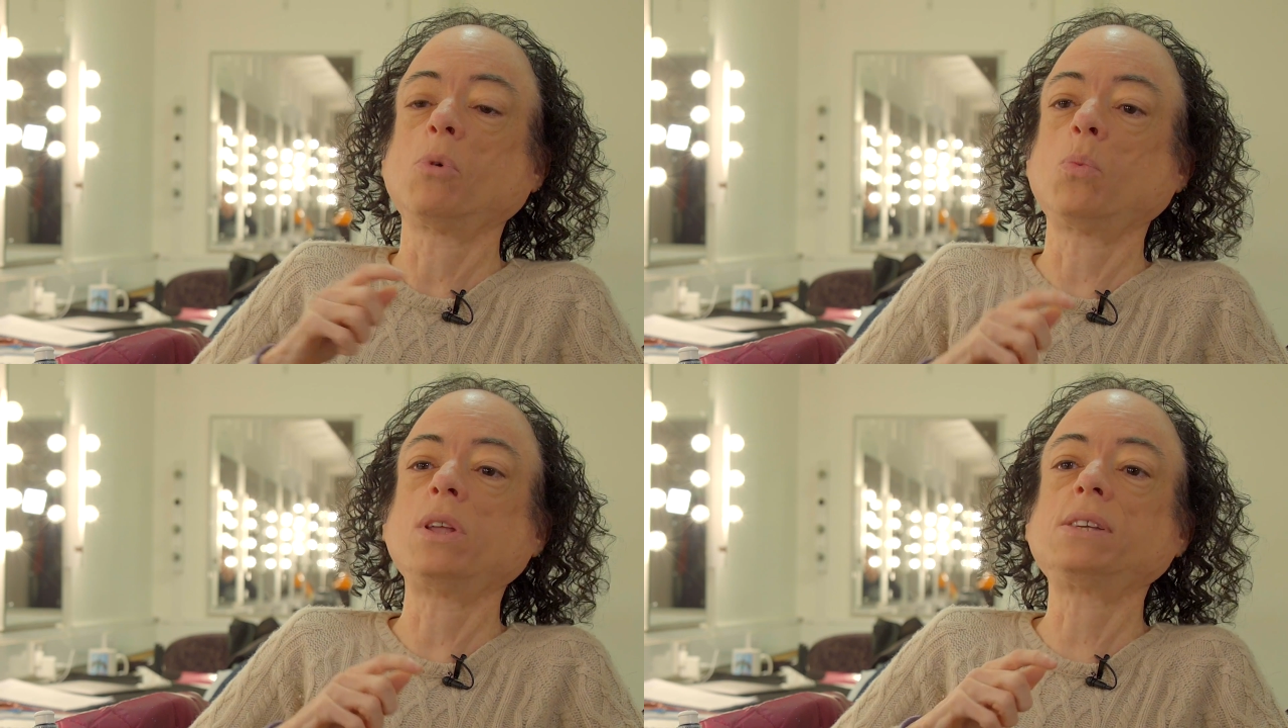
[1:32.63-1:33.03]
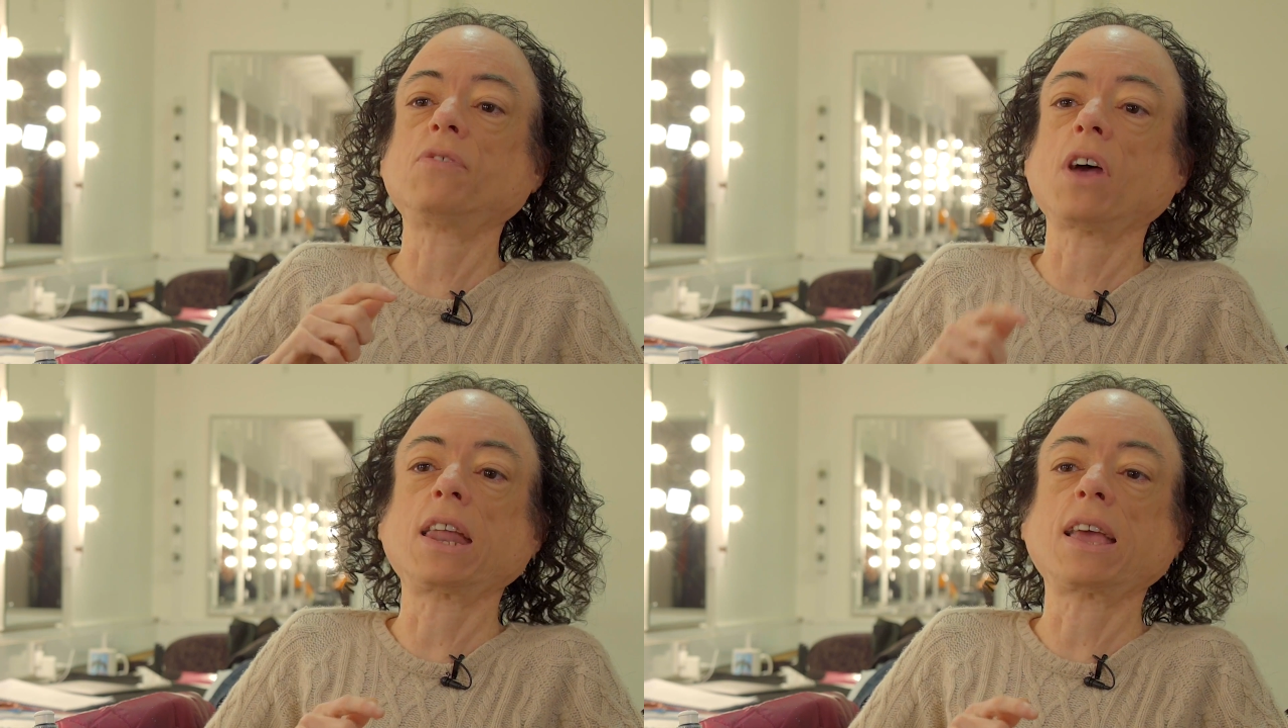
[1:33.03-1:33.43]
but we're
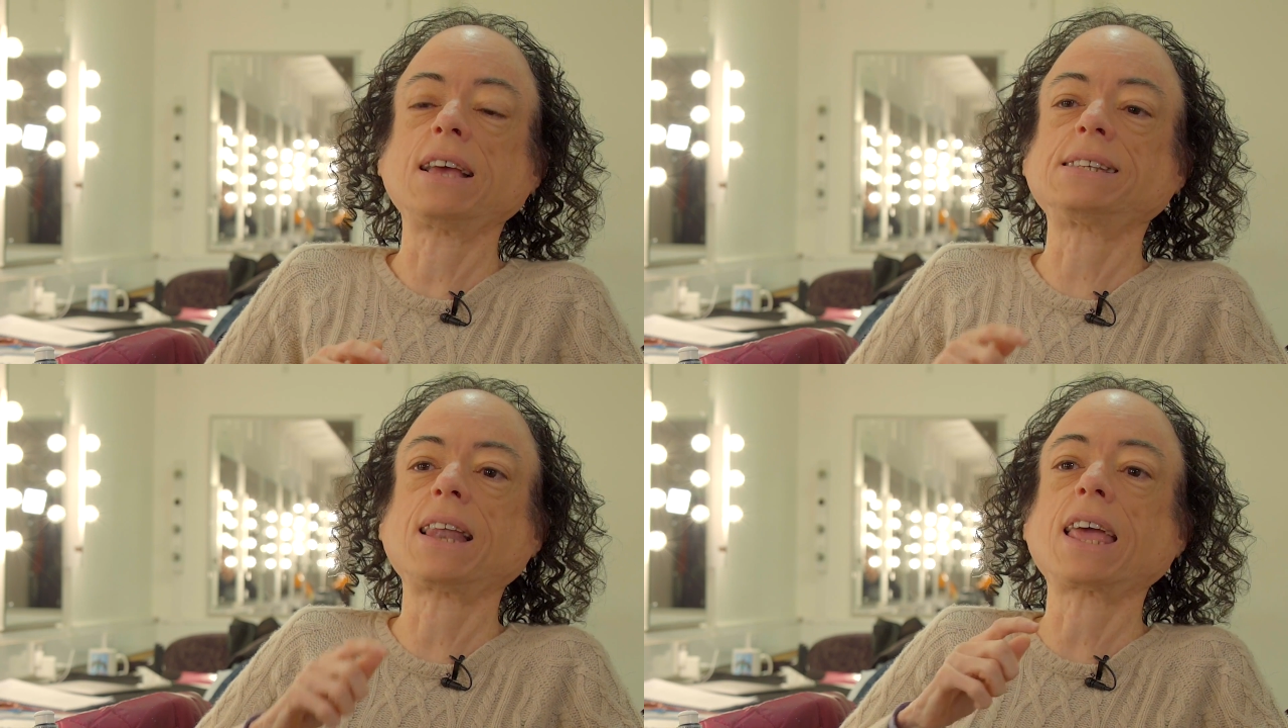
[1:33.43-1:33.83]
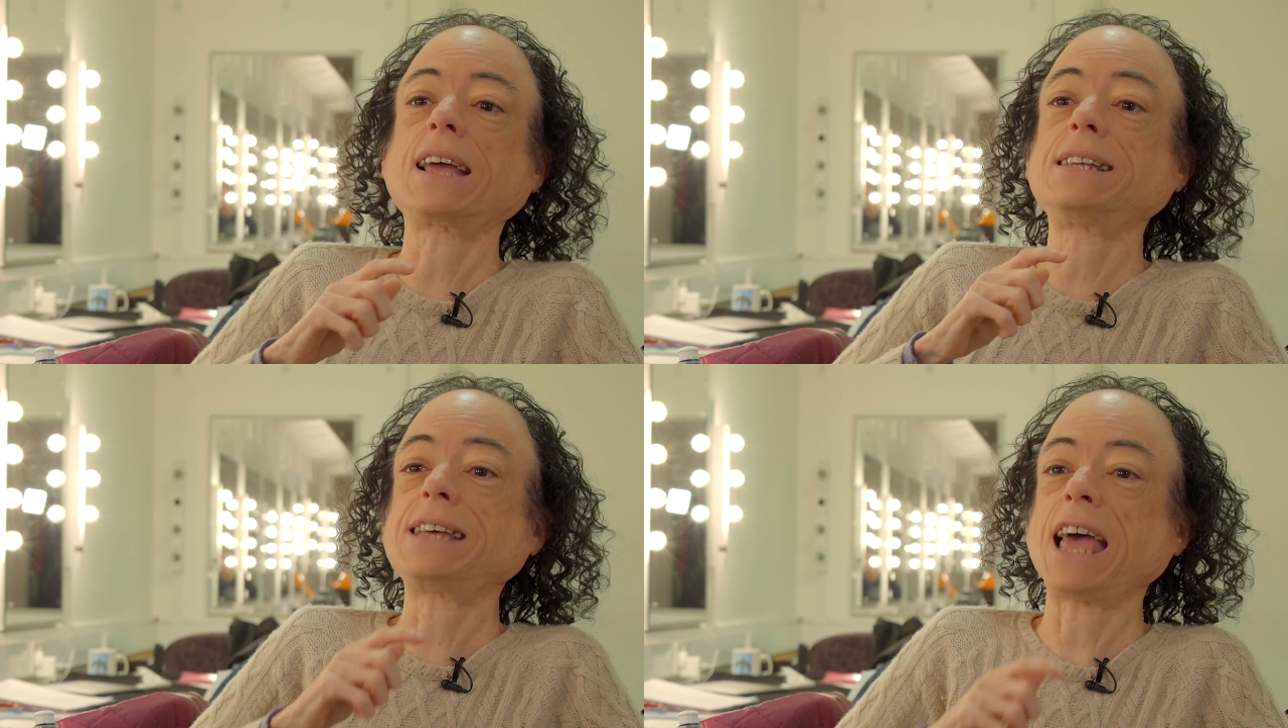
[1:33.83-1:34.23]
defining it as like
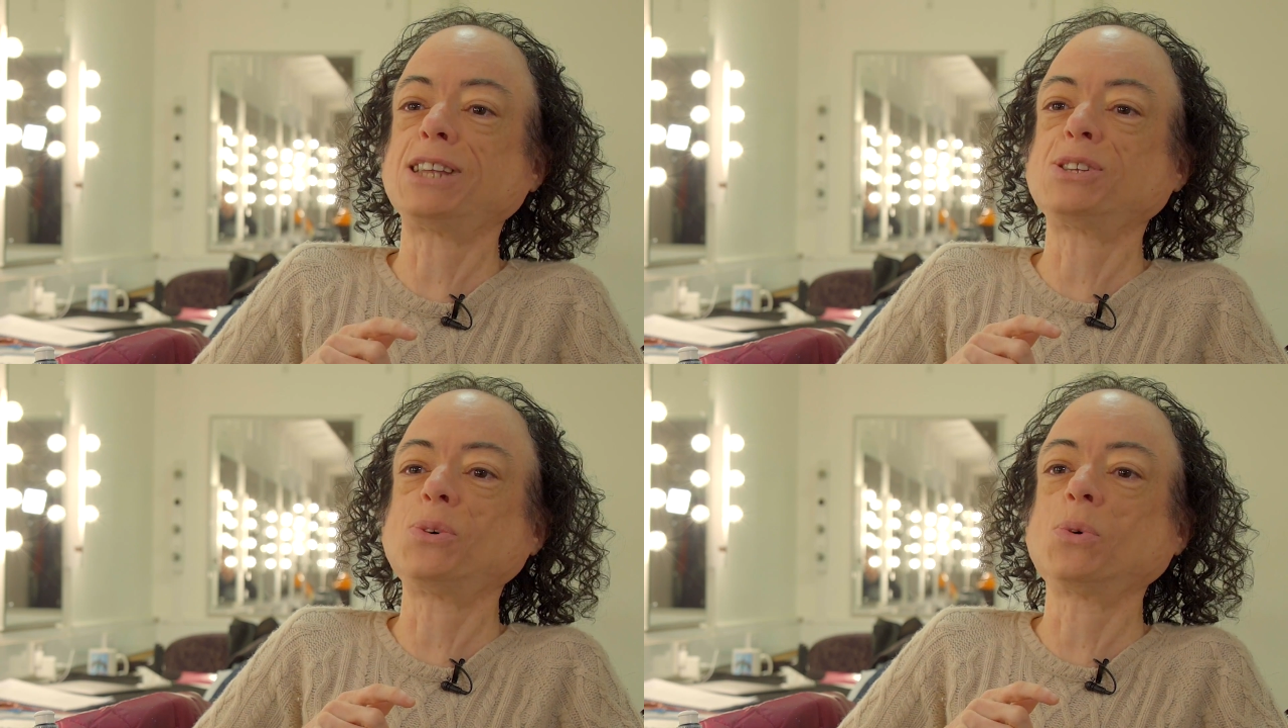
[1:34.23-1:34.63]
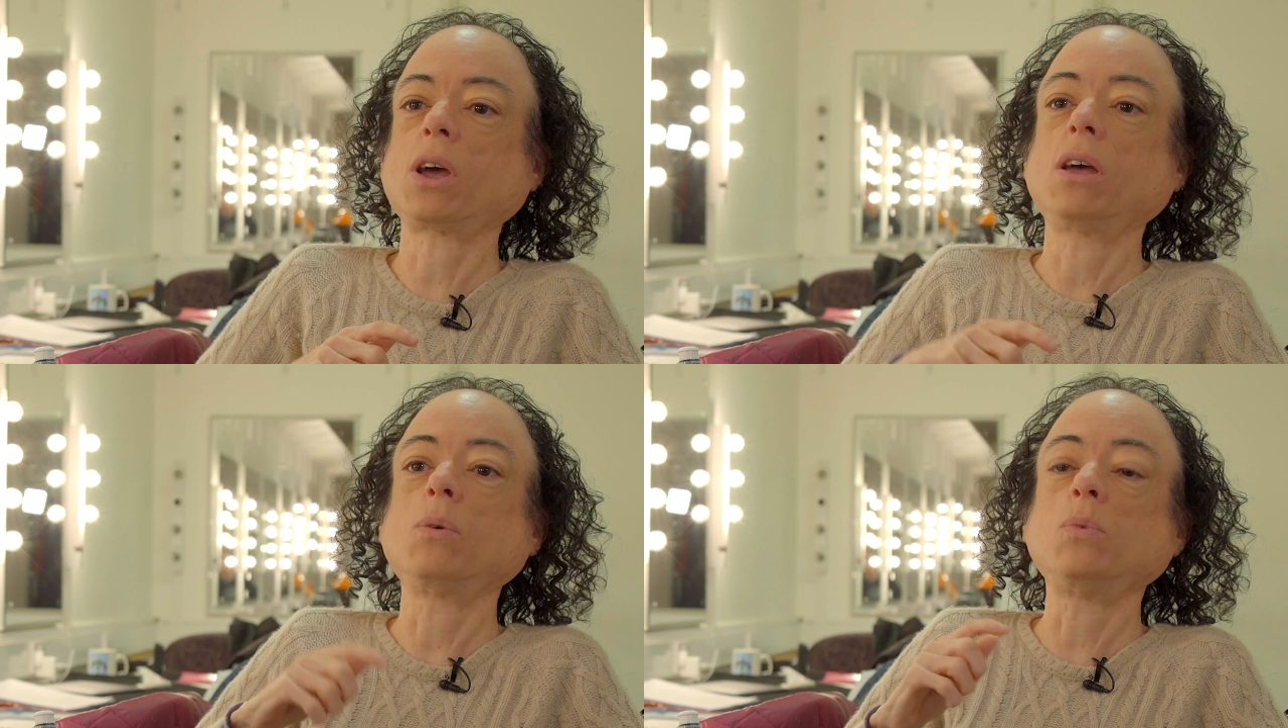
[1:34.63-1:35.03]
a TED Talk
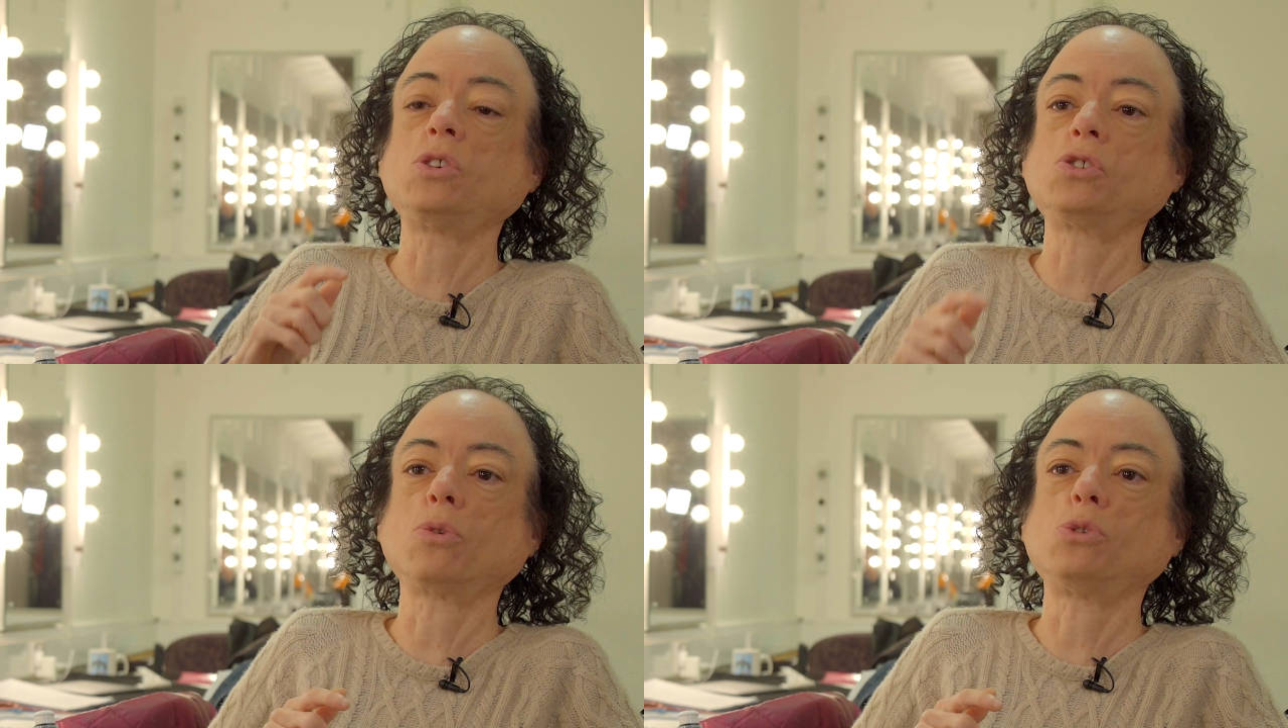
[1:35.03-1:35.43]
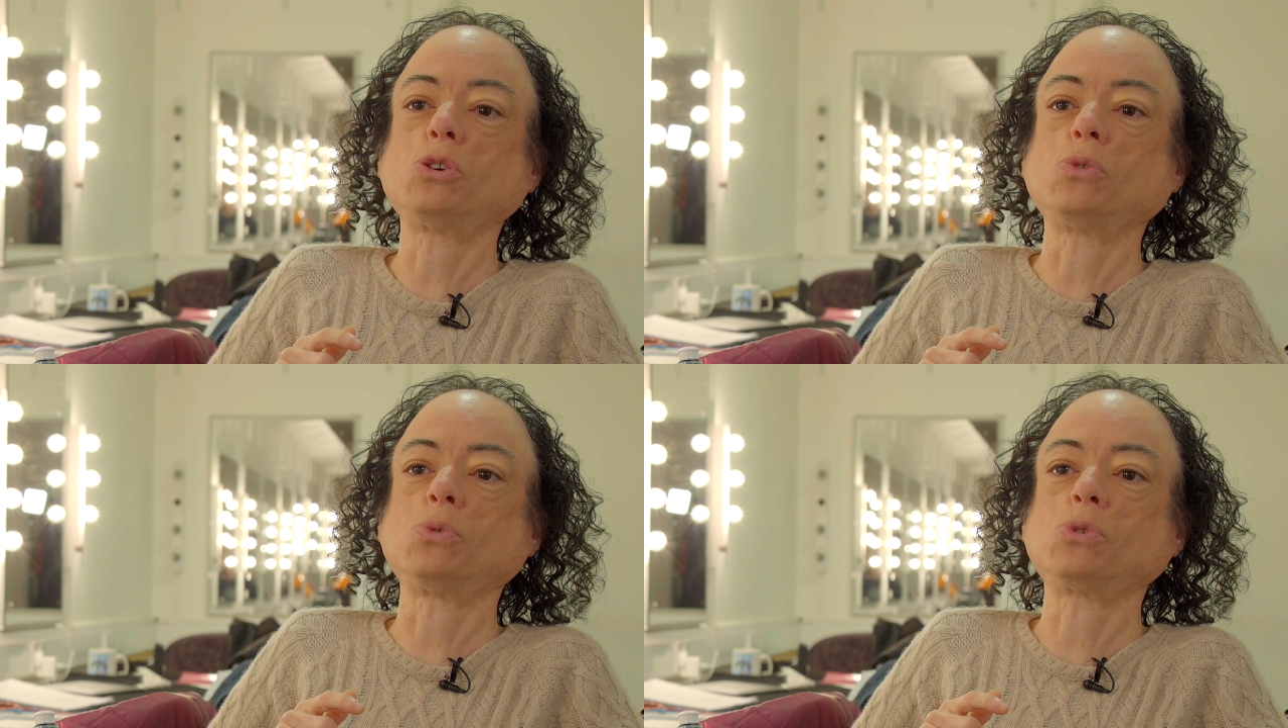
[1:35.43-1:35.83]
with show
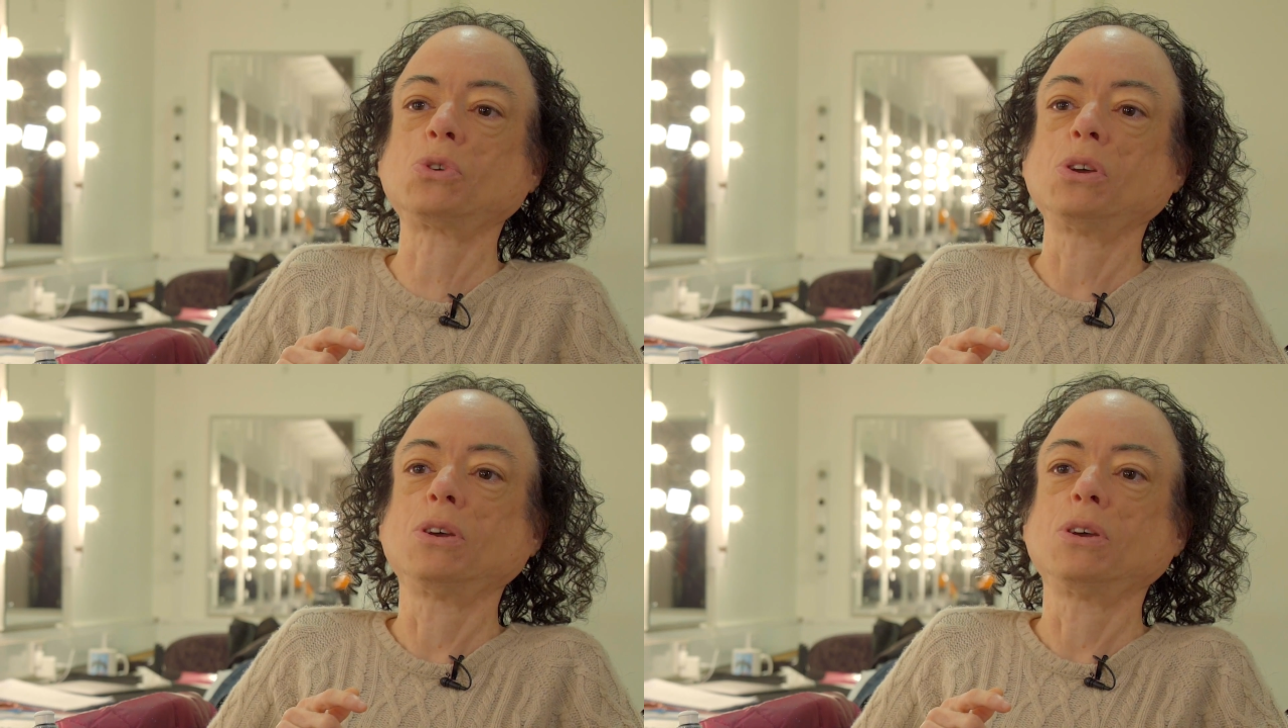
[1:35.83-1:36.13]
tunes.